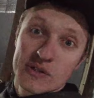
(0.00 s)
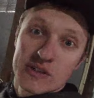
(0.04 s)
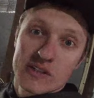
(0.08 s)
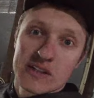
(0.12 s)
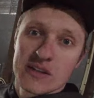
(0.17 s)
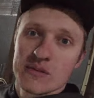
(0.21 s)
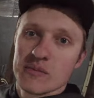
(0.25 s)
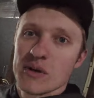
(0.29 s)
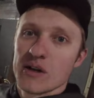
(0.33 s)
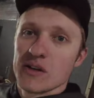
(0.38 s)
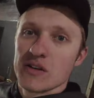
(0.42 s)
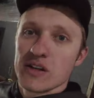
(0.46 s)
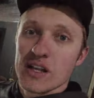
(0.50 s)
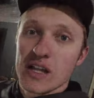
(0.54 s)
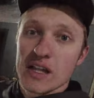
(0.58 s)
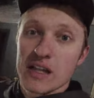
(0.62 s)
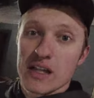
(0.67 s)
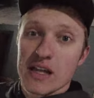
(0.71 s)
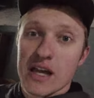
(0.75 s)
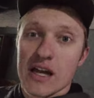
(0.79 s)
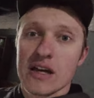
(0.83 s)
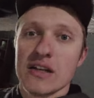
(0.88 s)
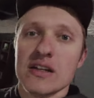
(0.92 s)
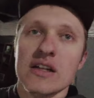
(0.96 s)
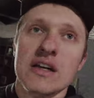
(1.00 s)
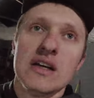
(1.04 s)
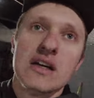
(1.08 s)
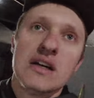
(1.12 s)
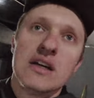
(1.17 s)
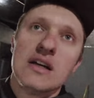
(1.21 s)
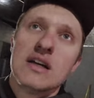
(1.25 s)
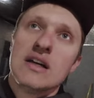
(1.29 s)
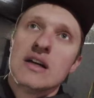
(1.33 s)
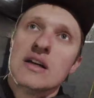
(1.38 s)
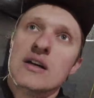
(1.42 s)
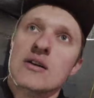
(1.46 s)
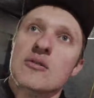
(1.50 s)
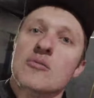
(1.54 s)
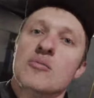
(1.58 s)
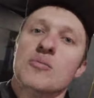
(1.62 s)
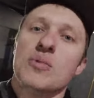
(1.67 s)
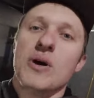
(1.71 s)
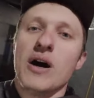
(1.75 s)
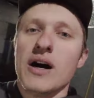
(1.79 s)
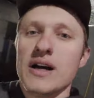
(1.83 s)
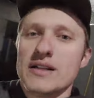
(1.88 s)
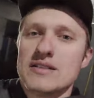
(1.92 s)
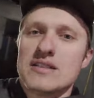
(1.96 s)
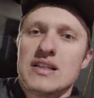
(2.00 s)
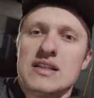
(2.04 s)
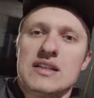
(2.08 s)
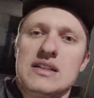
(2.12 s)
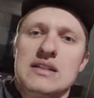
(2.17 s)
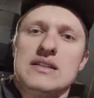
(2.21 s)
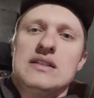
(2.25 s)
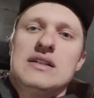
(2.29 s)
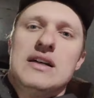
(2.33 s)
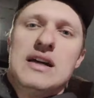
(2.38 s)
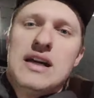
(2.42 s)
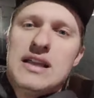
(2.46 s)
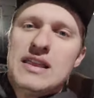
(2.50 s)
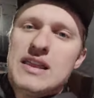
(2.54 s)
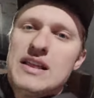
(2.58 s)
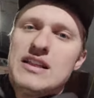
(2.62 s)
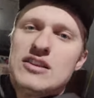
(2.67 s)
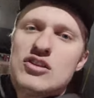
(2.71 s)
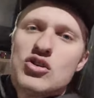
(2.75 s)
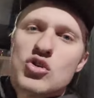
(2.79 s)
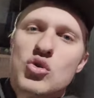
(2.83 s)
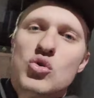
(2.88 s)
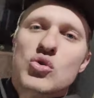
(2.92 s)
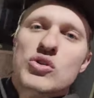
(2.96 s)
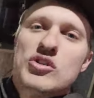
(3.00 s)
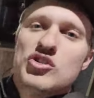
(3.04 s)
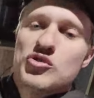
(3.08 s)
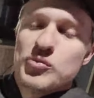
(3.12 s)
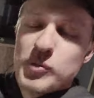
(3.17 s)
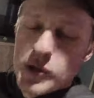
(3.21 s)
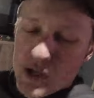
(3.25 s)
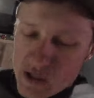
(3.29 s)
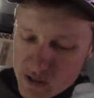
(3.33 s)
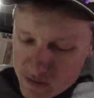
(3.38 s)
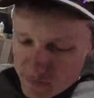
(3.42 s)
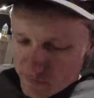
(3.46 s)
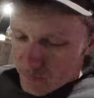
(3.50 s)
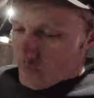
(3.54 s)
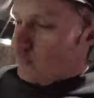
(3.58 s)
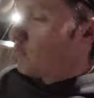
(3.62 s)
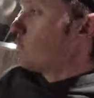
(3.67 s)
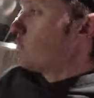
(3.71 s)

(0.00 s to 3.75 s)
wanted to come out and hang out. But I think the coolest part,